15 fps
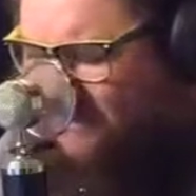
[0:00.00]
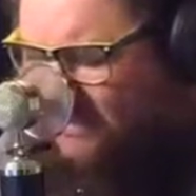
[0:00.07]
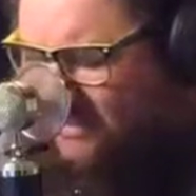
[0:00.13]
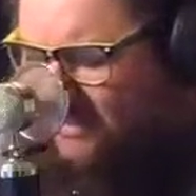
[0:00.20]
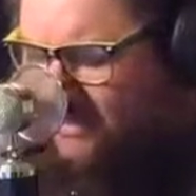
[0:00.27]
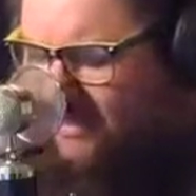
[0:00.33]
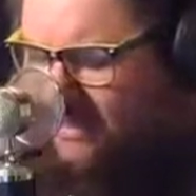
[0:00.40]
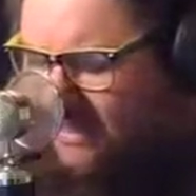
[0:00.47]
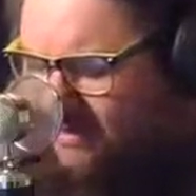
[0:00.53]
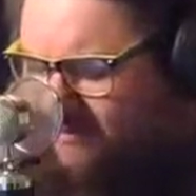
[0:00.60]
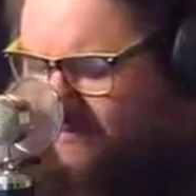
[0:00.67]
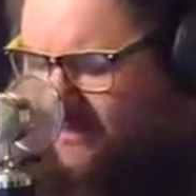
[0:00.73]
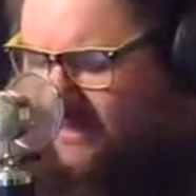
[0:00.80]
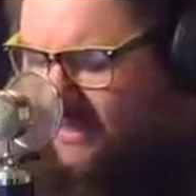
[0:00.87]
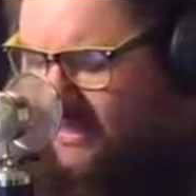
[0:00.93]
feel
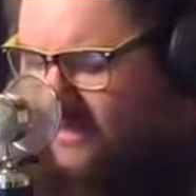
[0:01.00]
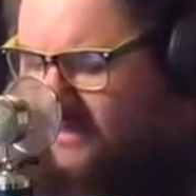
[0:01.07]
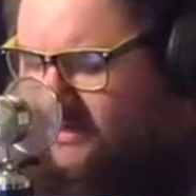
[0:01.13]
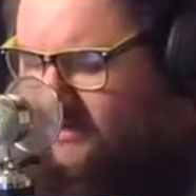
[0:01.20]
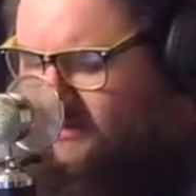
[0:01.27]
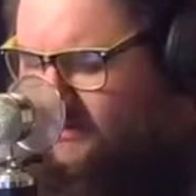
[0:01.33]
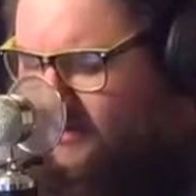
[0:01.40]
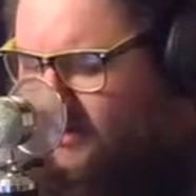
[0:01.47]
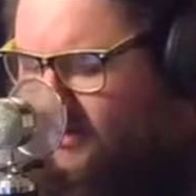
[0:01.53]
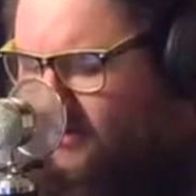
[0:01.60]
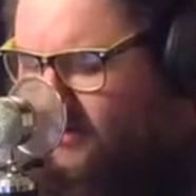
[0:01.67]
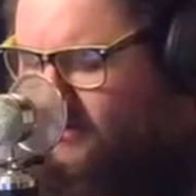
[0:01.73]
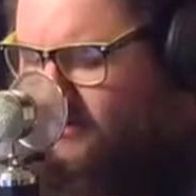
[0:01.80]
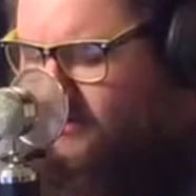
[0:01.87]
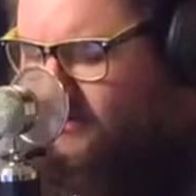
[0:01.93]
like
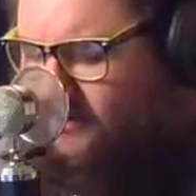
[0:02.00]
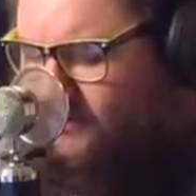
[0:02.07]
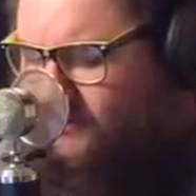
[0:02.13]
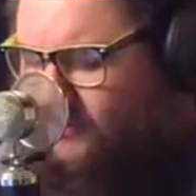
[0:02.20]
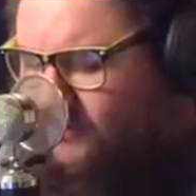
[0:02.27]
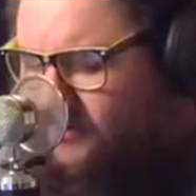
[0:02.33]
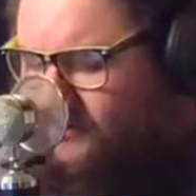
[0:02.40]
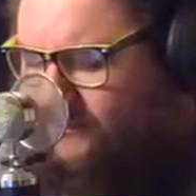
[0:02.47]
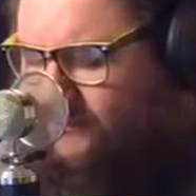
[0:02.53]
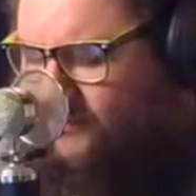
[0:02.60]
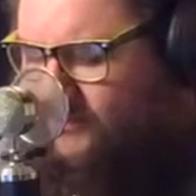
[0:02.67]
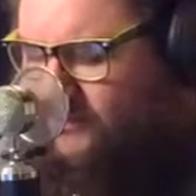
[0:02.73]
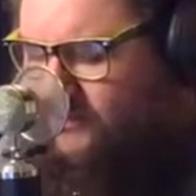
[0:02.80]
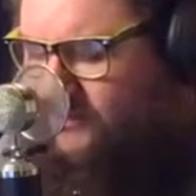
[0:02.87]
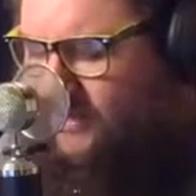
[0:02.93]

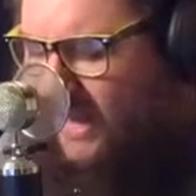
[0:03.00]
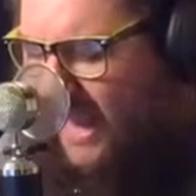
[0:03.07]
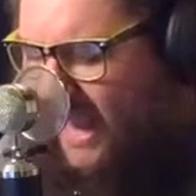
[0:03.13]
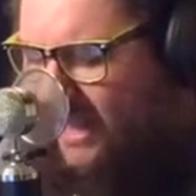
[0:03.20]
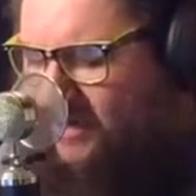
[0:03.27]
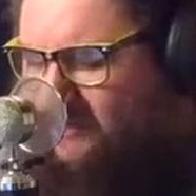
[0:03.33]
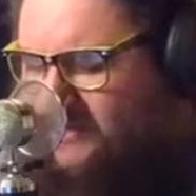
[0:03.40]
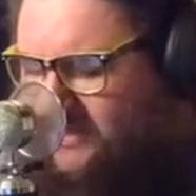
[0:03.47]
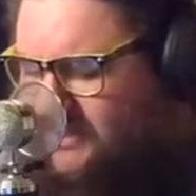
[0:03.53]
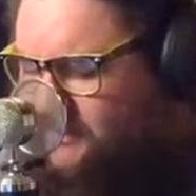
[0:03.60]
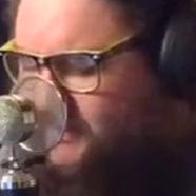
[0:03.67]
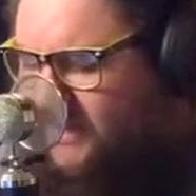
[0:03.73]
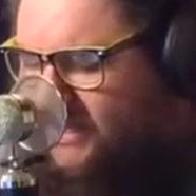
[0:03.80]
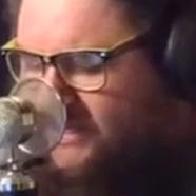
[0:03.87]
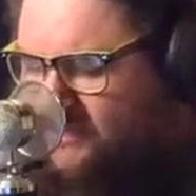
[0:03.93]
for Adam and
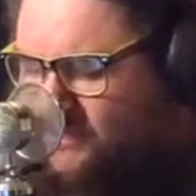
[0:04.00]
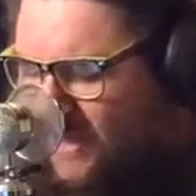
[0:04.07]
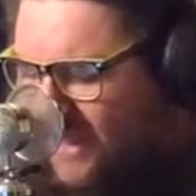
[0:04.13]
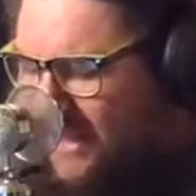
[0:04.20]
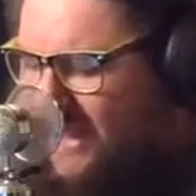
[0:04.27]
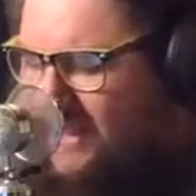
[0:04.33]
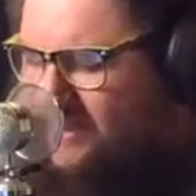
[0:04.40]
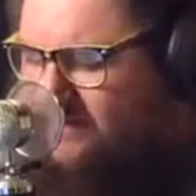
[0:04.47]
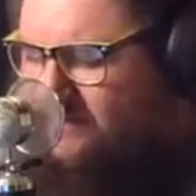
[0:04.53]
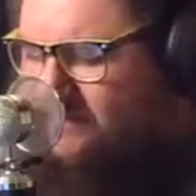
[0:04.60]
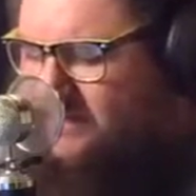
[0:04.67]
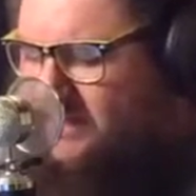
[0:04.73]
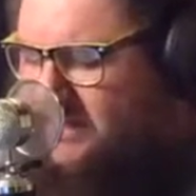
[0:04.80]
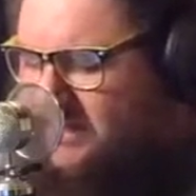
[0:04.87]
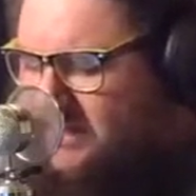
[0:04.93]
Smitty's
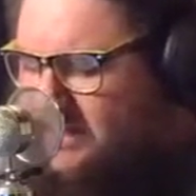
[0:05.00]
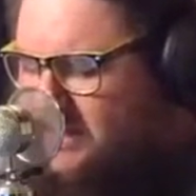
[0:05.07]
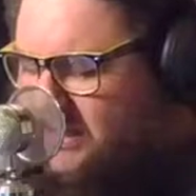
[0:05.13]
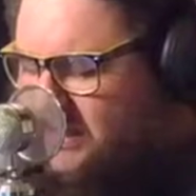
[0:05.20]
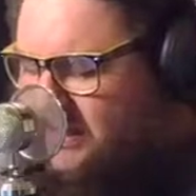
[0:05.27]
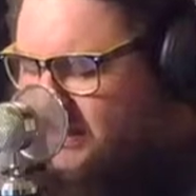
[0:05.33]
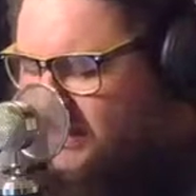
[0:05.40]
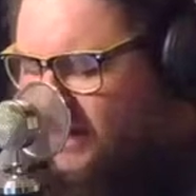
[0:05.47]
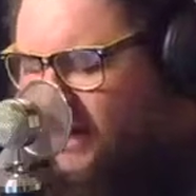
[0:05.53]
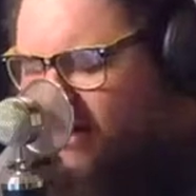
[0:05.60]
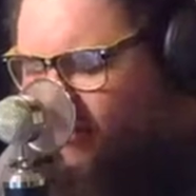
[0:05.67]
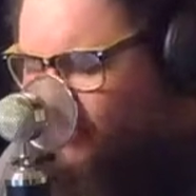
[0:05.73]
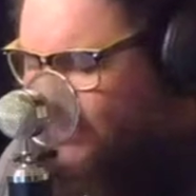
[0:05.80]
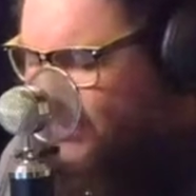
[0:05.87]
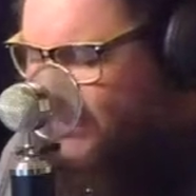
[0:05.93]
behalf,
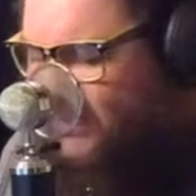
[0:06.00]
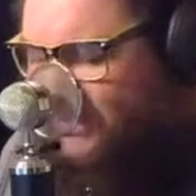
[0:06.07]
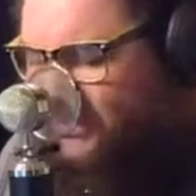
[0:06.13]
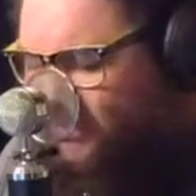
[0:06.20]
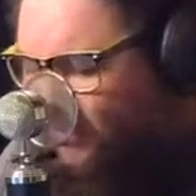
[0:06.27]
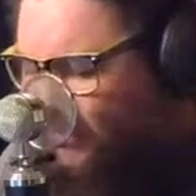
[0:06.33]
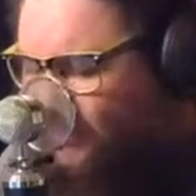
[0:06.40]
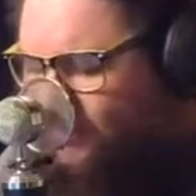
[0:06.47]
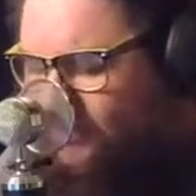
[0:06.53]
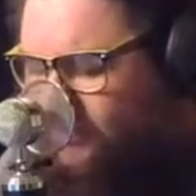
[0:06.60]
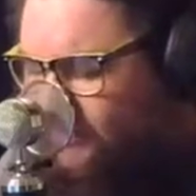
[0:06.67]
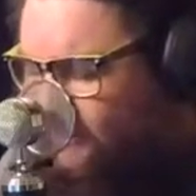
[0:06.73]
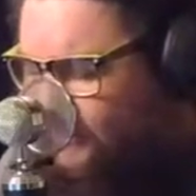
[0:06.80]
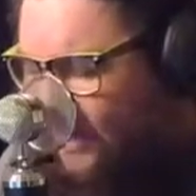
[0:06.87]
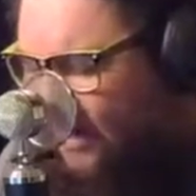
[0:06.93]
I
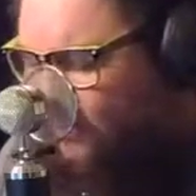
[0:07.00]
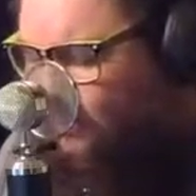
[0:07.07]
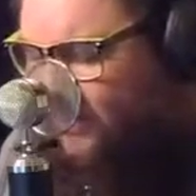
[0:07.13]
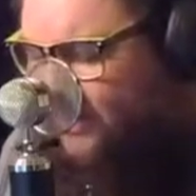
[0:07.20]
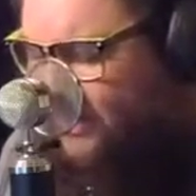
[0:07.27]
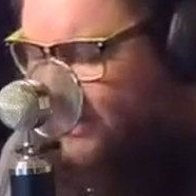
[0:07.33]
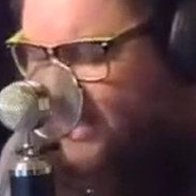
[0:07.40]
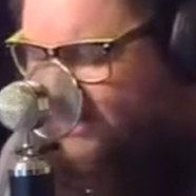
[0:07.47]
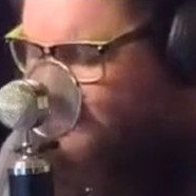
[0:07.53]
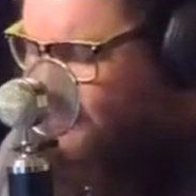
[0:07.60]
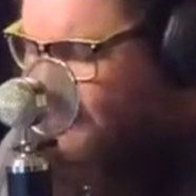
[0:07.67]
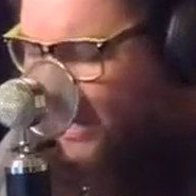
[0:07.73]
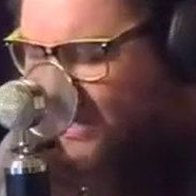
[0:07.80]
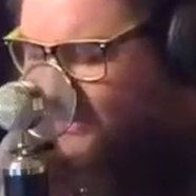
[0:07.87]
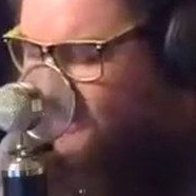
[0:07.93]
really
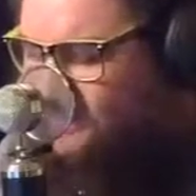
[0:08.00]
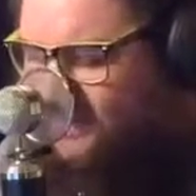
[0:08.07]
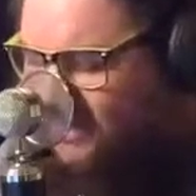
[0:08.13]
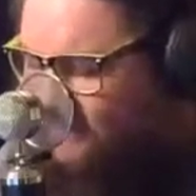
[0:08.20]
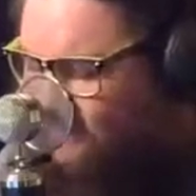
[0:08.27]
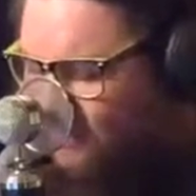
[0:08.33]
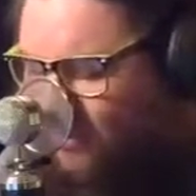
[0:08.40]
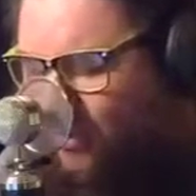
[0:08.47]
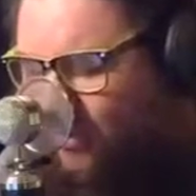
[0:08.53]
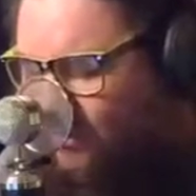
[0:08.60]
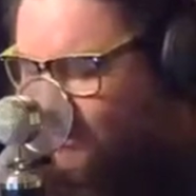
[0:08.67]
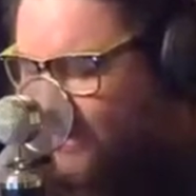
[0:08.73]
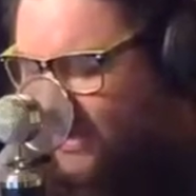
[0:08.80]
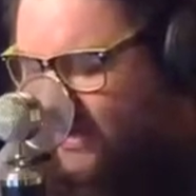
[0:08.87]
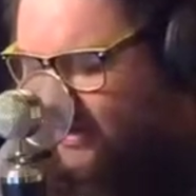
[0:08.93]
never politic for
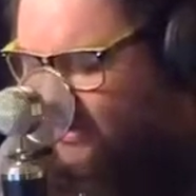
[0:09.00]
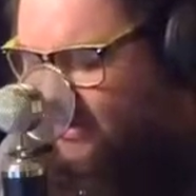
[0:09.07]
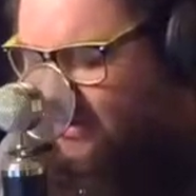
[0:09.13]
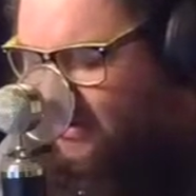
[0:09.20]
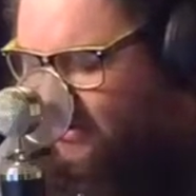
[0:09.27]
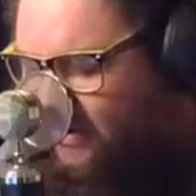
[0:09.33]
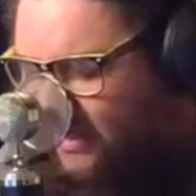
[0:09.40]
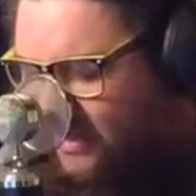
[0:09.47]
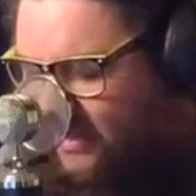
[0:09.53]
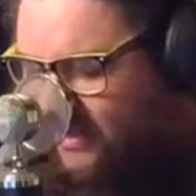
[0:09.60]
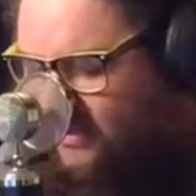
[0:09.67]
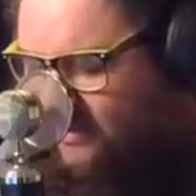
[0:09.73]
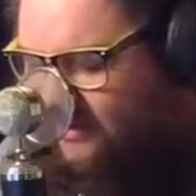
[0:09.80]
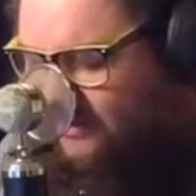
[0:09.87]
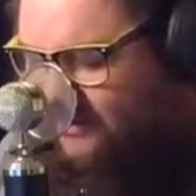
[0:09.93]
Cornbread at all.
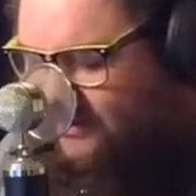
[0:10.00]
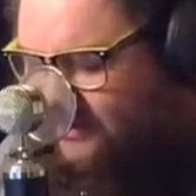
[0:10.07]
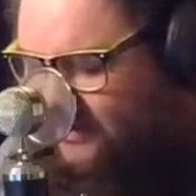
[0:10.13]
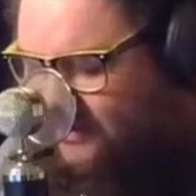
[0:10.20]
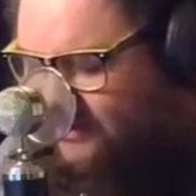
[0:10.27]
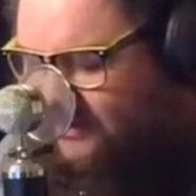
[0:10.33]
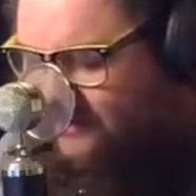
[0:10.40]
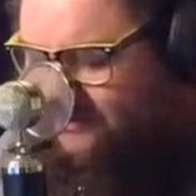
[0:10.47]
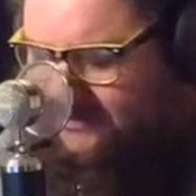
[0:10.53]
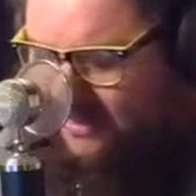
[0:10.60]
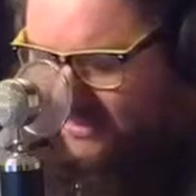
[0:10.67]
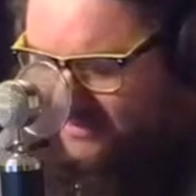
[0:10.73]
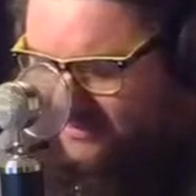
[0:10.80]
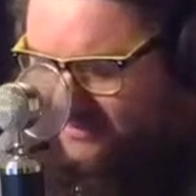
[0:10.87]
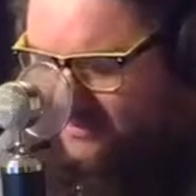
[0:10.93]
And
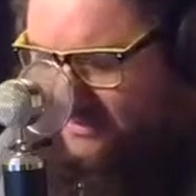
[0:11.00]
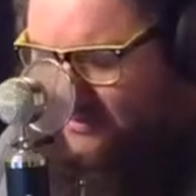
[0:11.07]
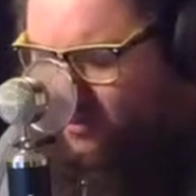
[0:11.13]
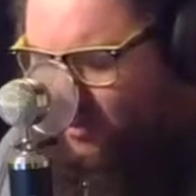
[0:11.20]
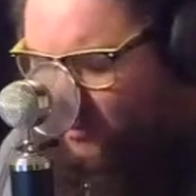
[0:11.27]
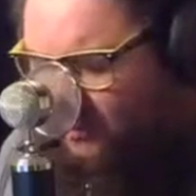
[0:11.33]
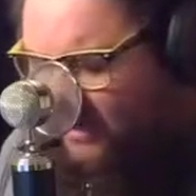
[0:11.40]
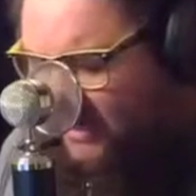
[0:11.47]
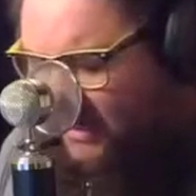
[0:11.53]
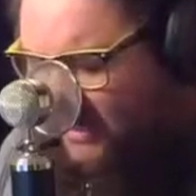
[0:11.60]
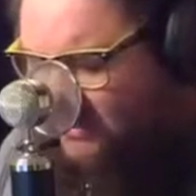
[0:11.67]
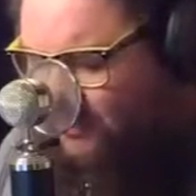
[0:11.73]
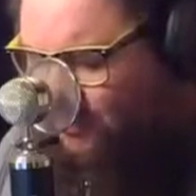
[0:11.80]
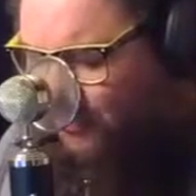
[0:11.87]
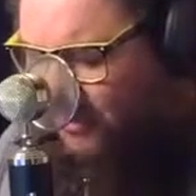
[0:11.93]
like I said, Cornbread
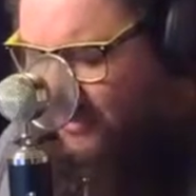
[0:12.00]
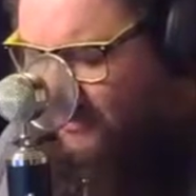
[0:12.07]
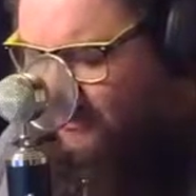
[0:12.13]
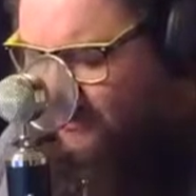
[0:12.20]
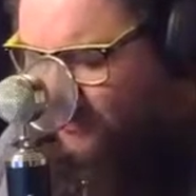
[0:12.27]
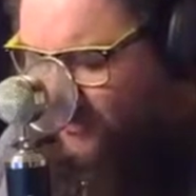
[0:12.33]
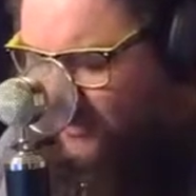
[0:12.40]
has a pretty